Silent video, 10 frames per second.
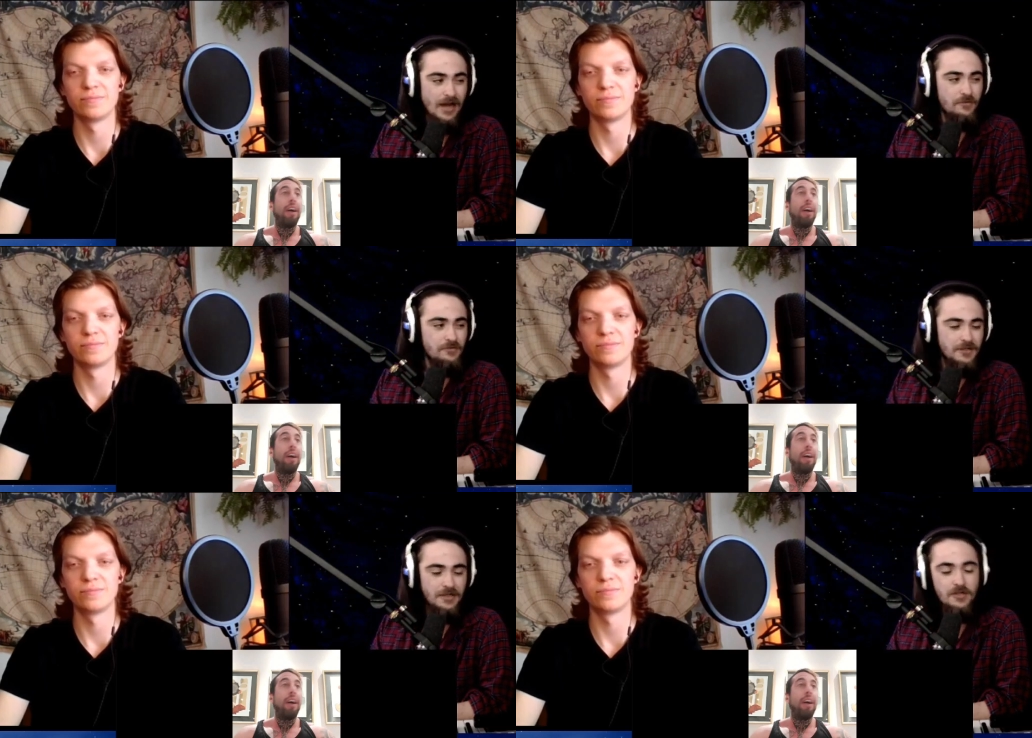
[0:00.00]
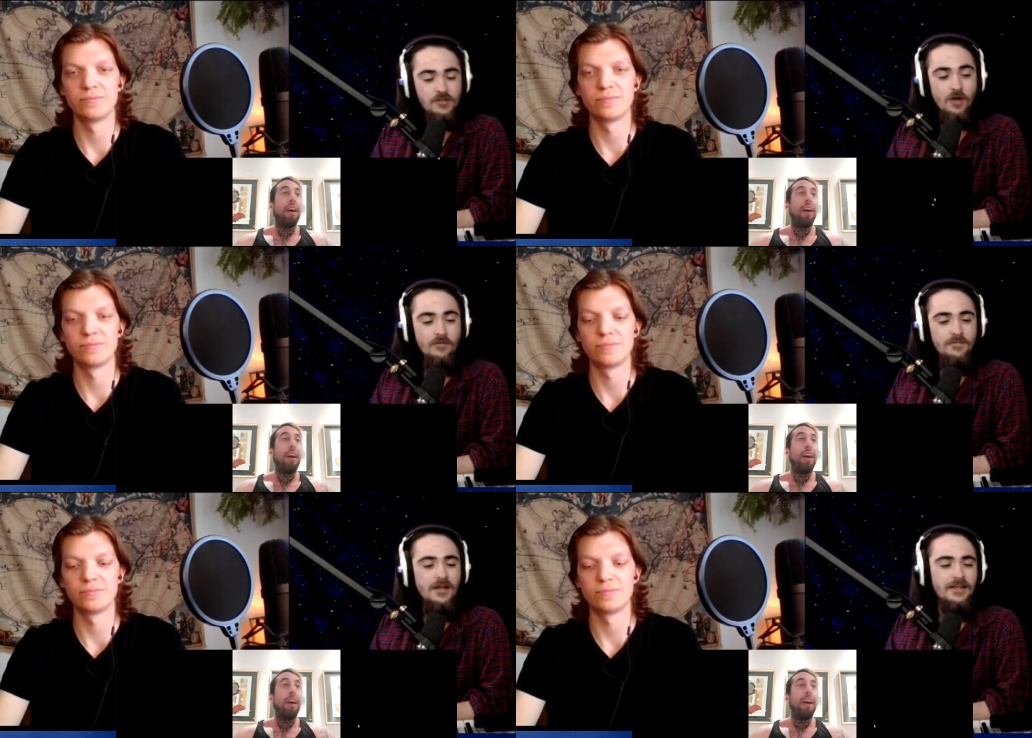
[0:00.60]
Speaker 1: don't. So
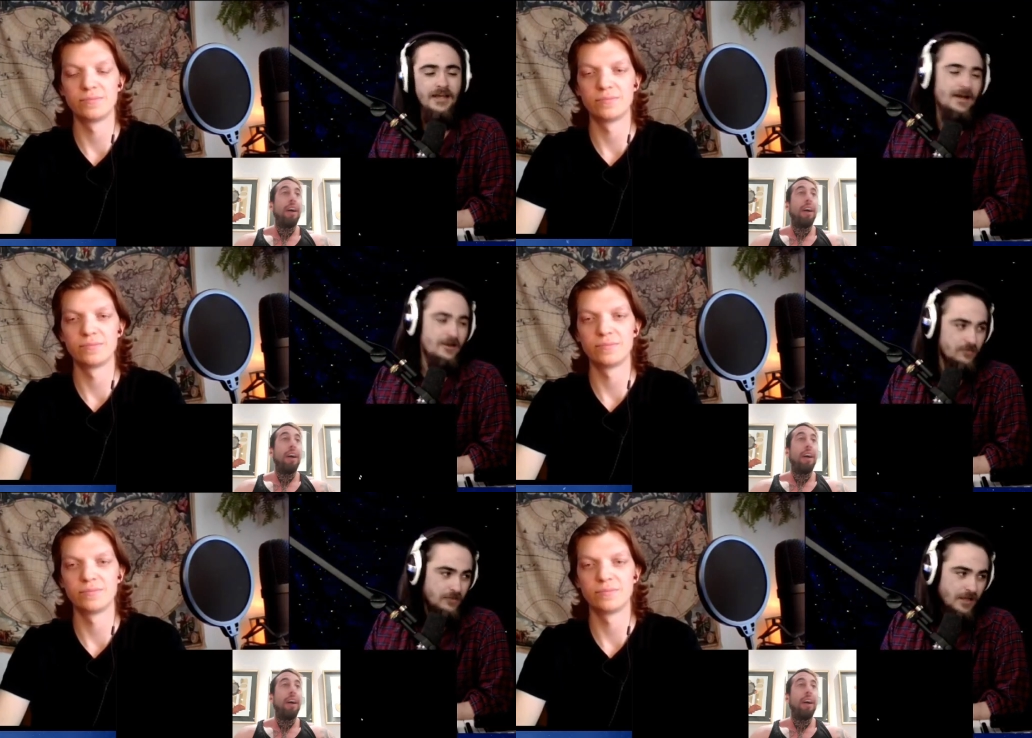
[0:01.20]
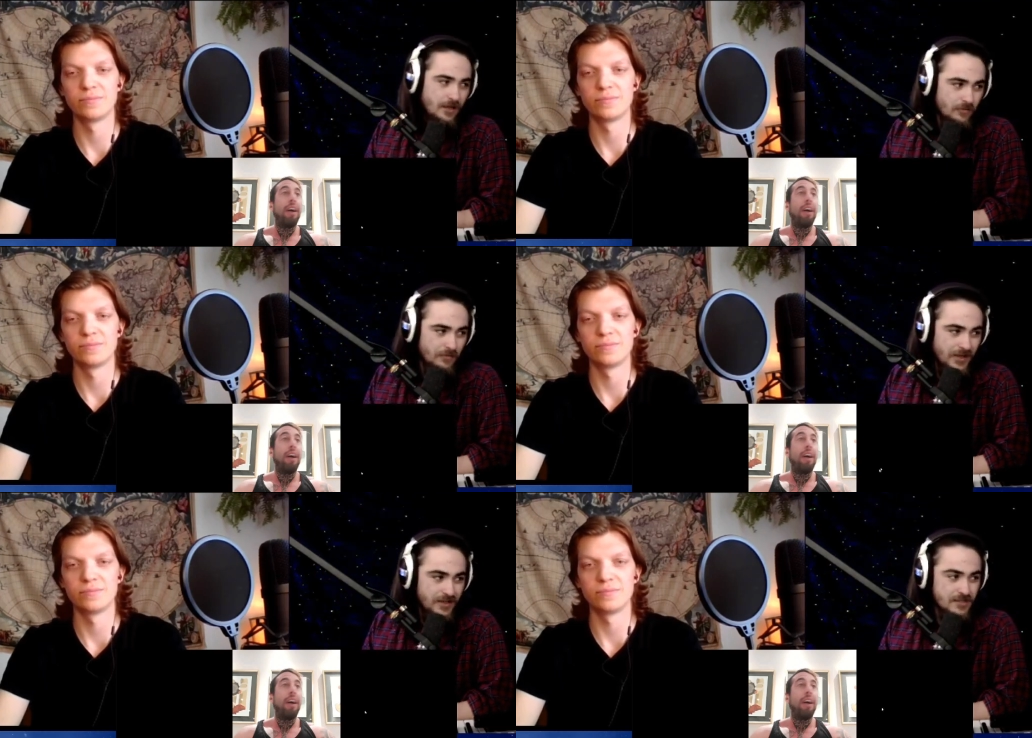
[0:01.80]
yeah, I don't I don't buy this